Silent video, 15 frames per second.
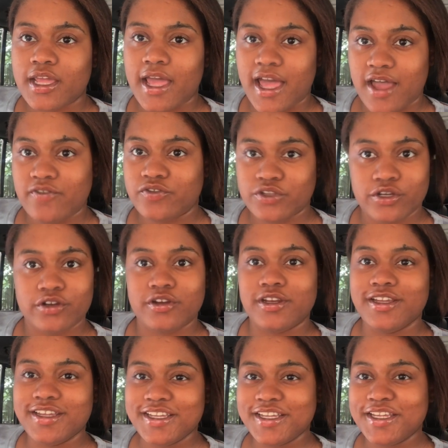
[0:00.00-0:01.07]
after
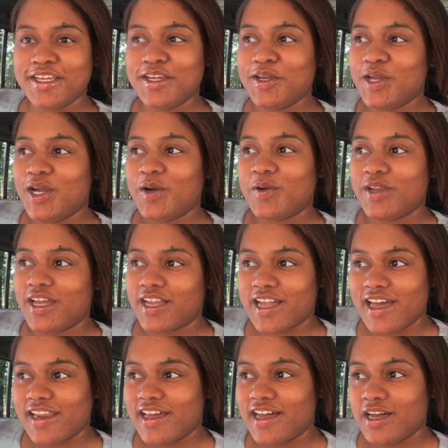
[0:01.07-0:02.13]
when I
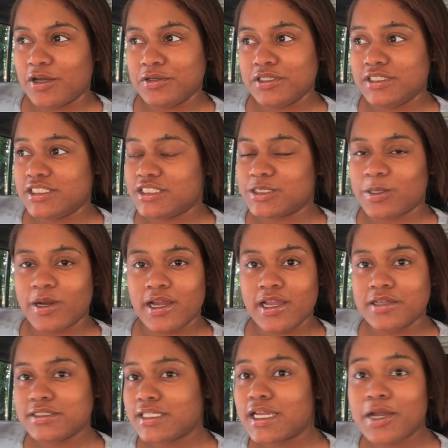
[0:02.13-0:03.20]
got out and just crying. I
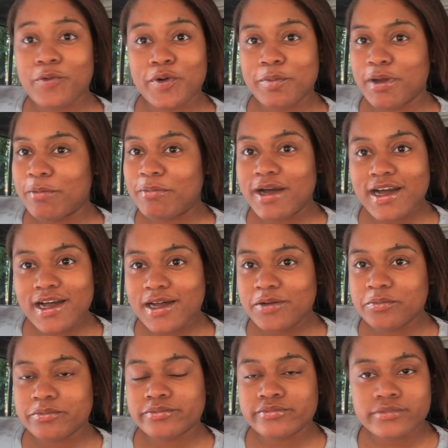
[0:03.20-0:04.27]
was like, I want my
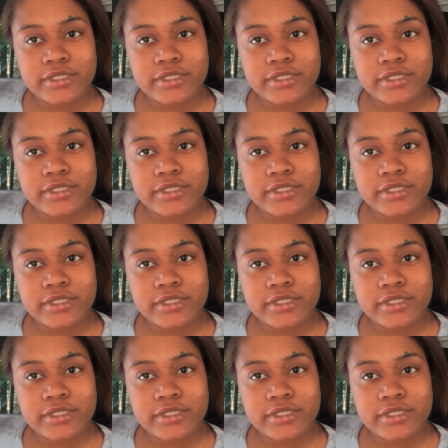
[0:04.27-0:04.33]
mom.